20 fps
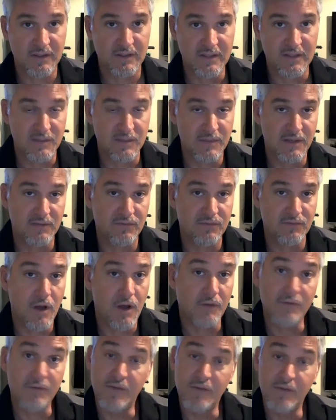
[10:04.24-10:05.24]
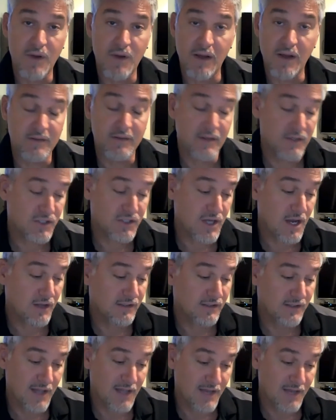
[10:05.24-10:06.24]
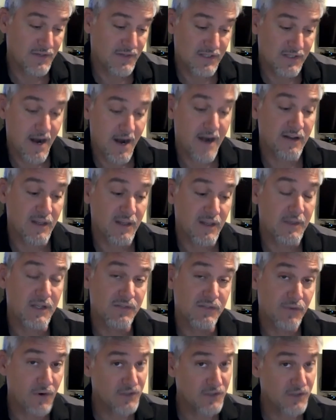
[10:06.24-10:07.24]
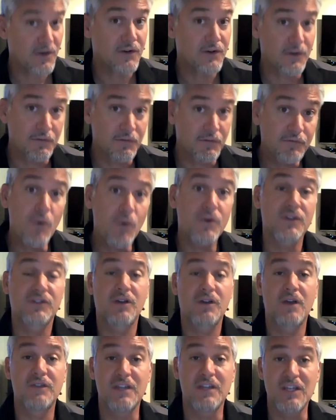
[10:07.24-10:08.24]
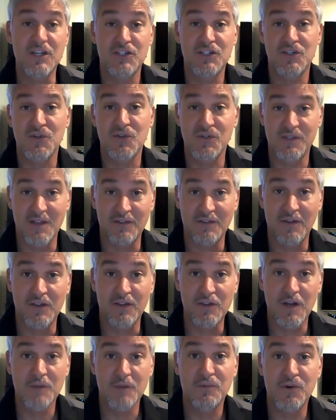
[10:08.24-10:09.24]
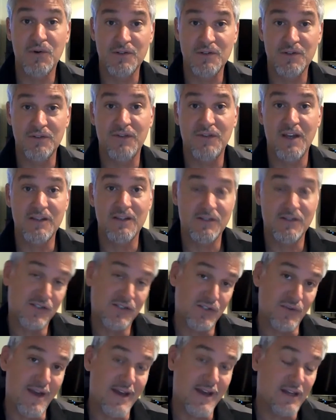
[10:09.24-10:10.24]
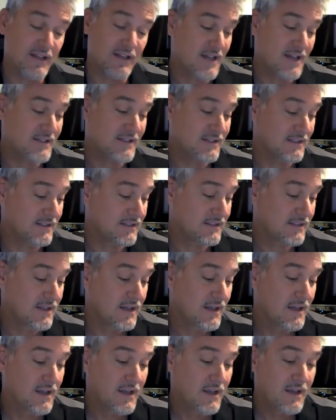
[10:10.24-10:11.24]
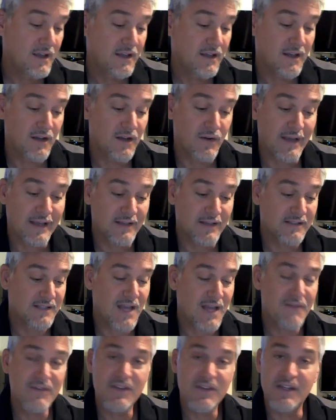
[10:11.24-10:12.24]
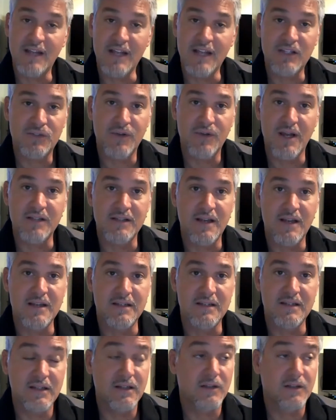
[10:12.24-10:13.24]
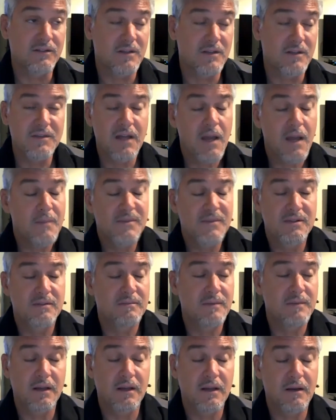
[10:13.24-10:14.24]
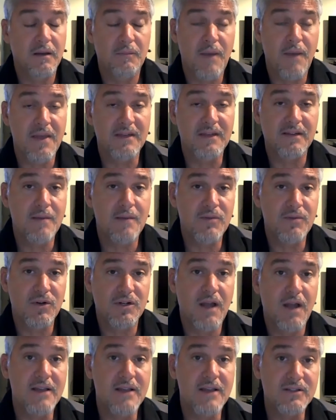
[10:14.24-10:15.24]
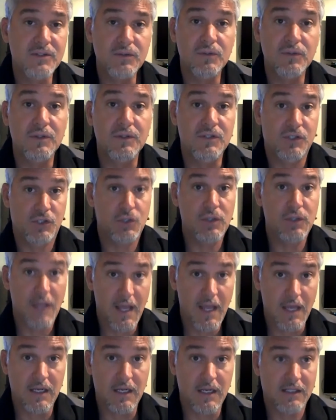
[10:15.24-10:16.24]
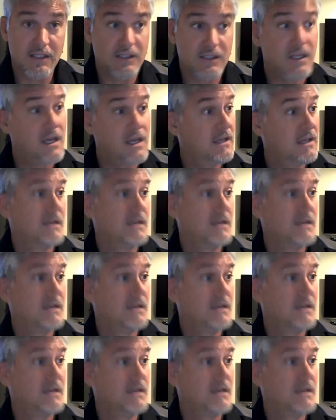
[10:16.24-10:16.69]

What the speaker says: to be involved throughout a child's life entirely. But as far as starting to focus on the issues that a young person faces through adolescence, as seventh and eighth grade is ideal. Sometimes by the time they're in high school, it's too late. It's like